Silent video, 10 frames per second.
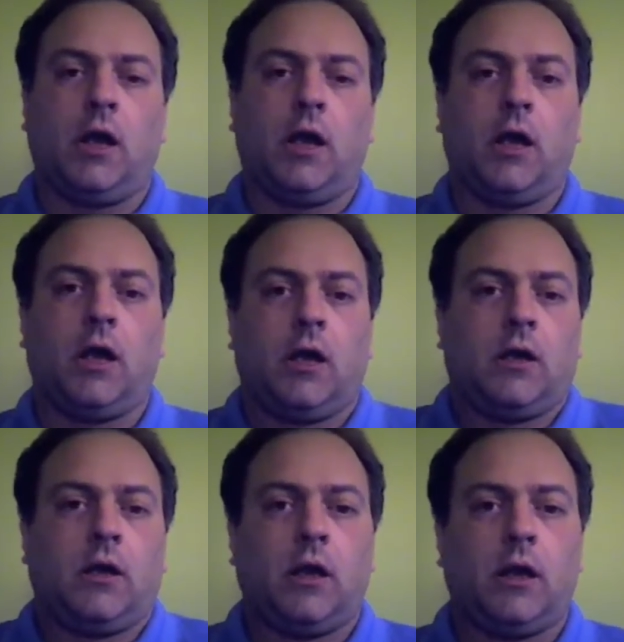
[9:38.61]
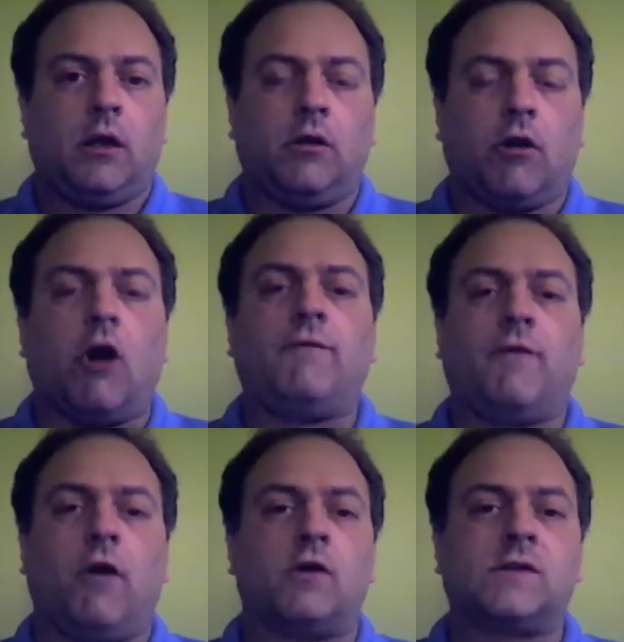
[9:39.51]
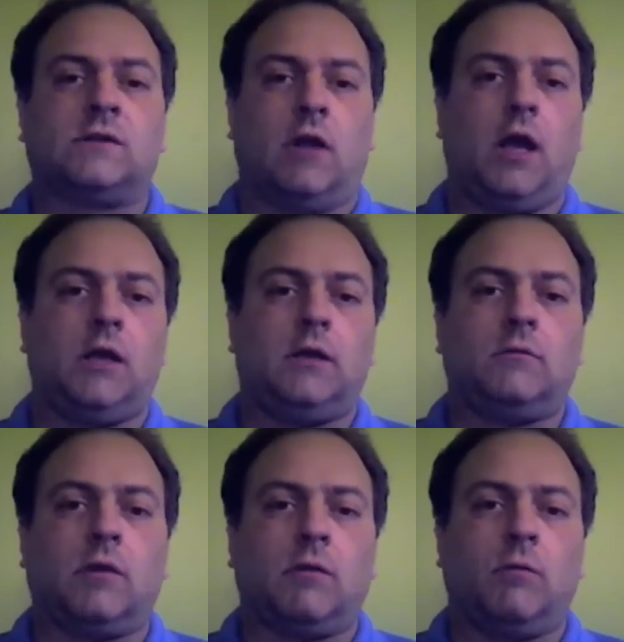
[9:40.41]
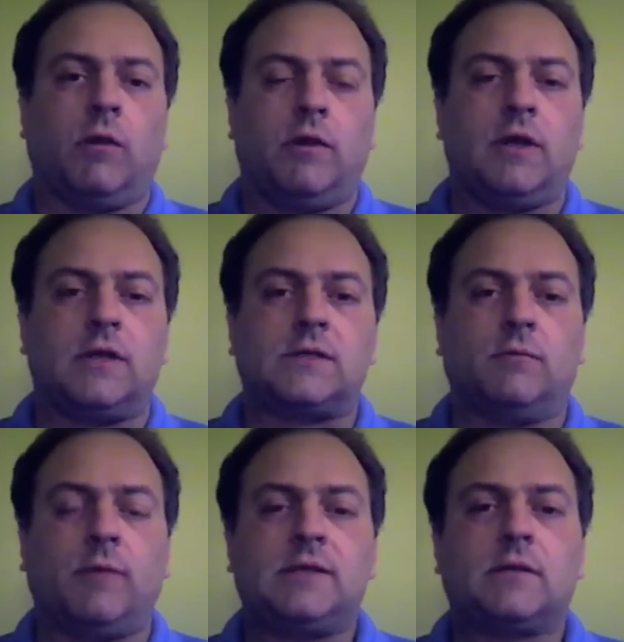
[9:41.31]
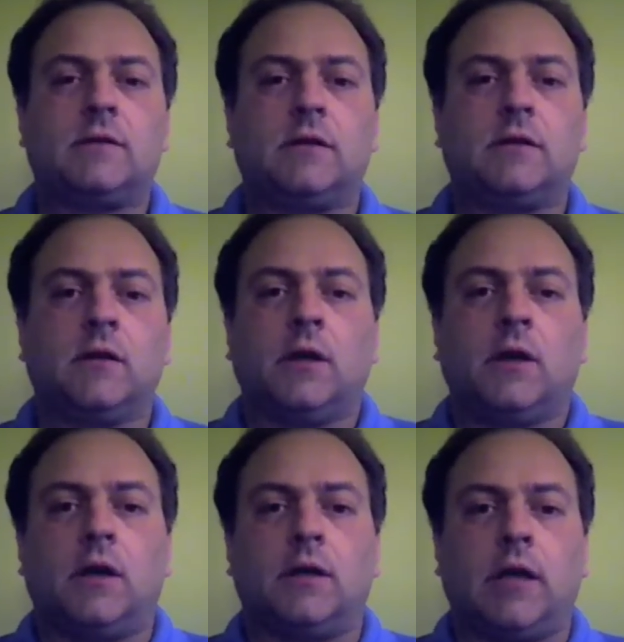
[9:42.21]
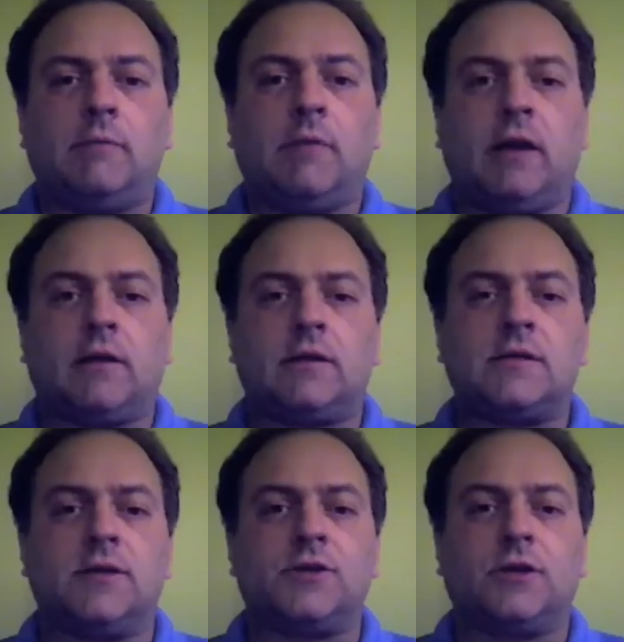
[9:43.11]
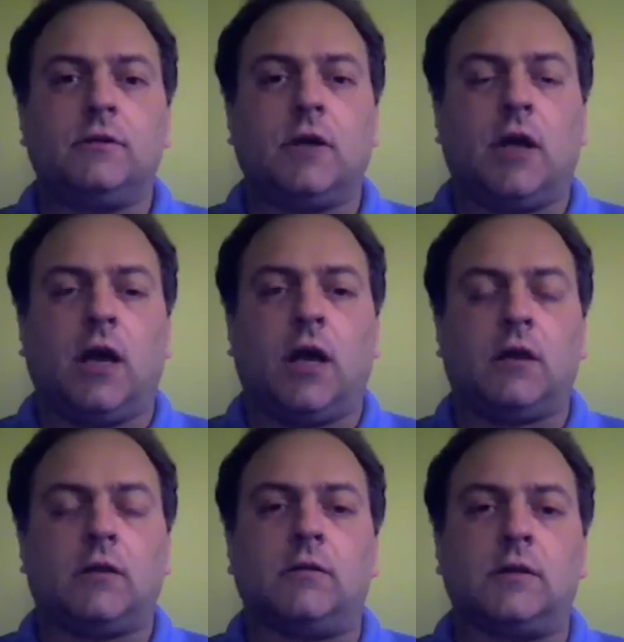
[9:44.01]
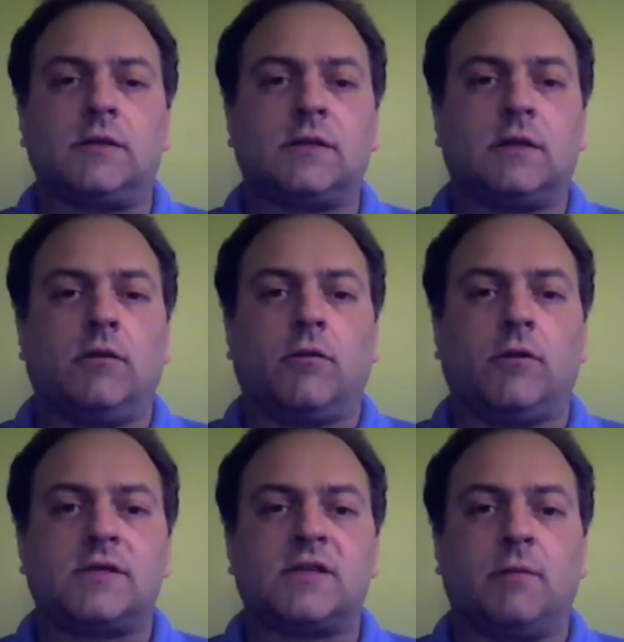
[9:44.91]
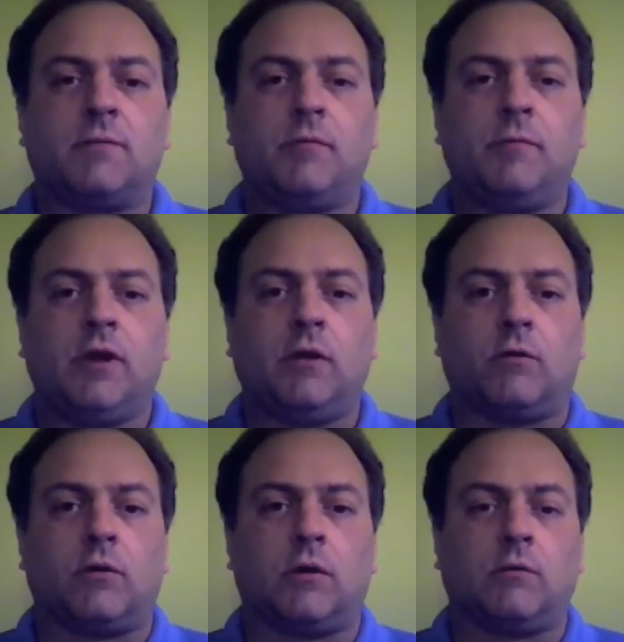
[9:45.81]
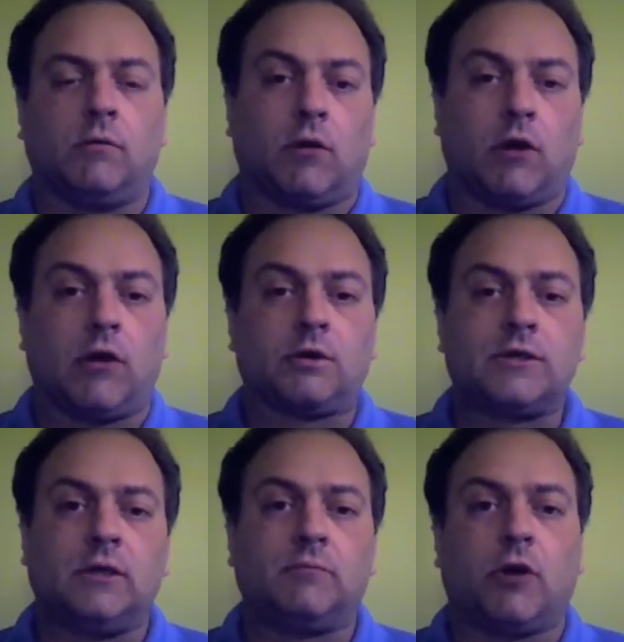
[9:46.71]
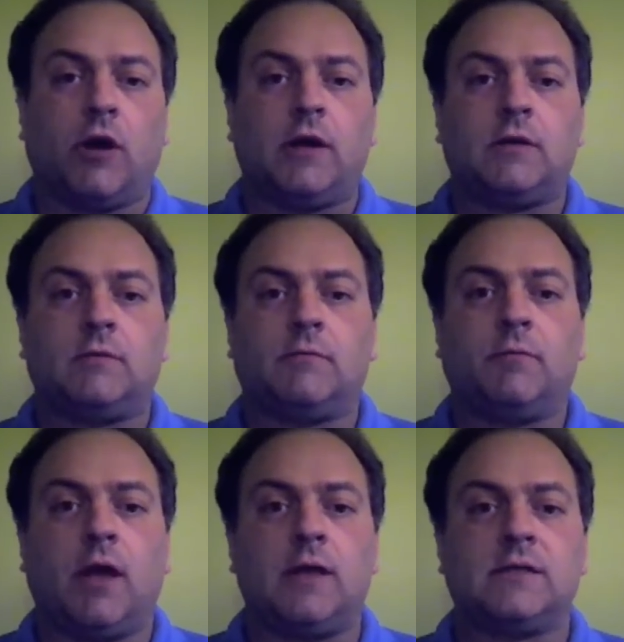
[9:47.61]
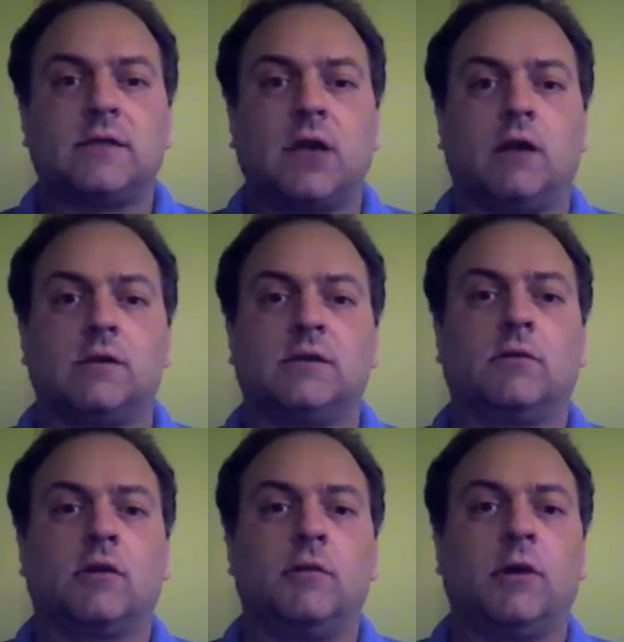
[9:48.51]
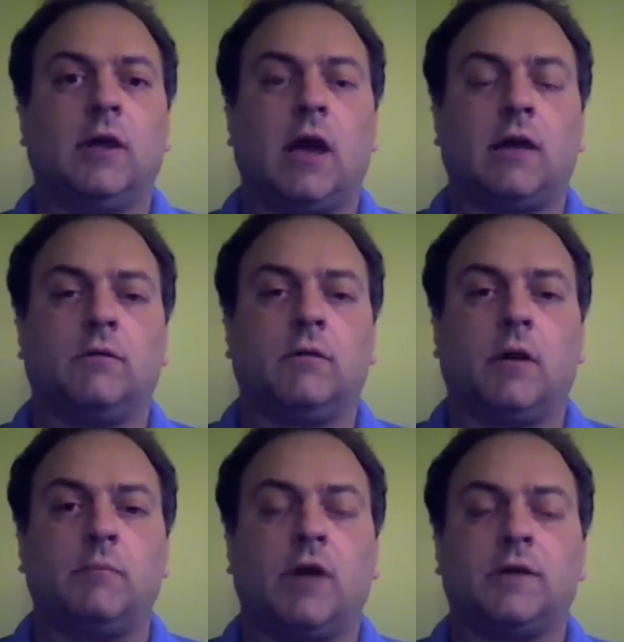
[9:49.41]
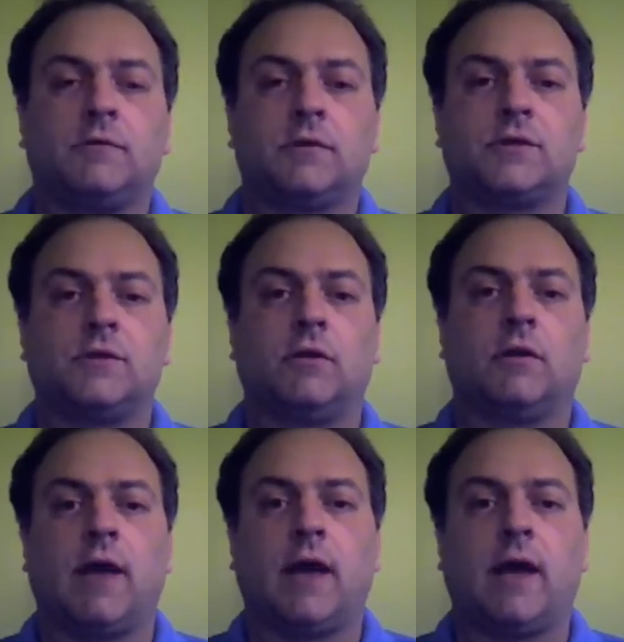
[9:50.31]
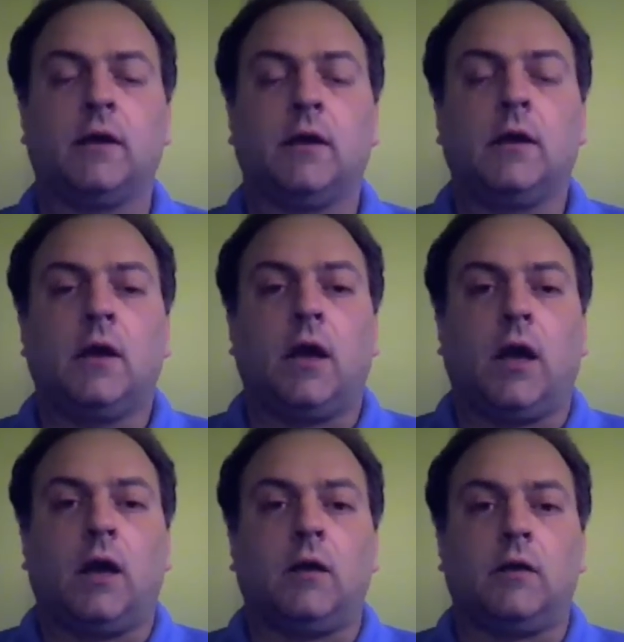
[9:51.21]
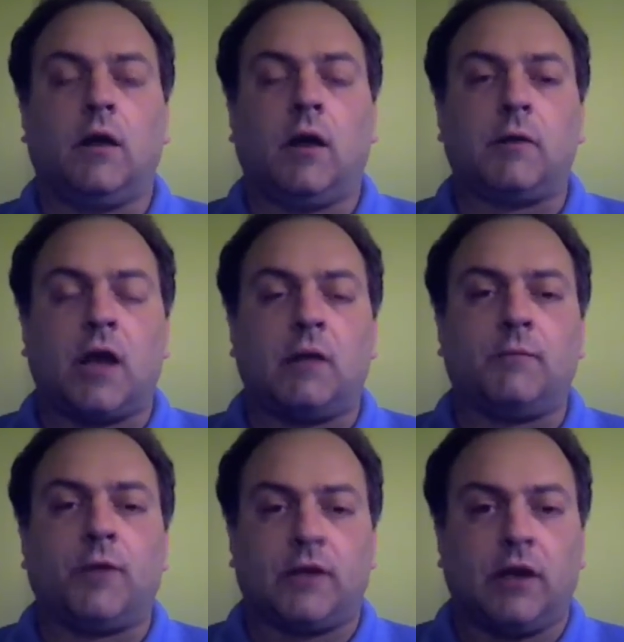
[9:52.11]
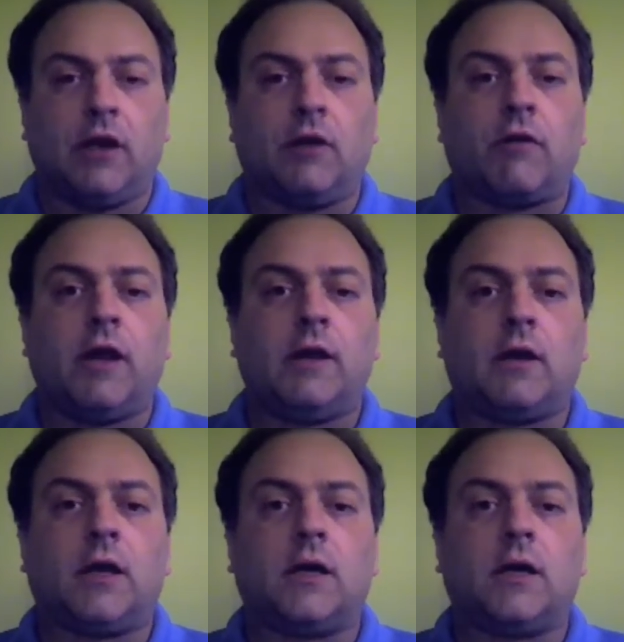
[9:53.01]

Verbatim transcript: uh, you know, all falls in line with, with this. So basically. They made a decision, this either the subcommittee or, or actually Brian implies the entire subcommittee. I don't, I'm not certain of that. Not, but at any rate,